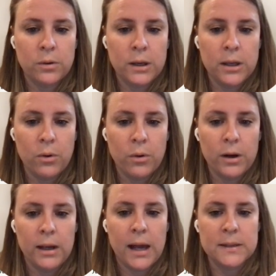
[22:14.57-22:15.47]
Greek
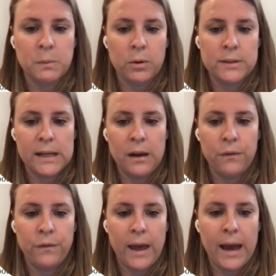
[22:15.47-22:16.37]
yogurt has protein
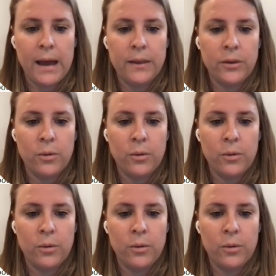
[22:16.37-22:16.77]
and fat.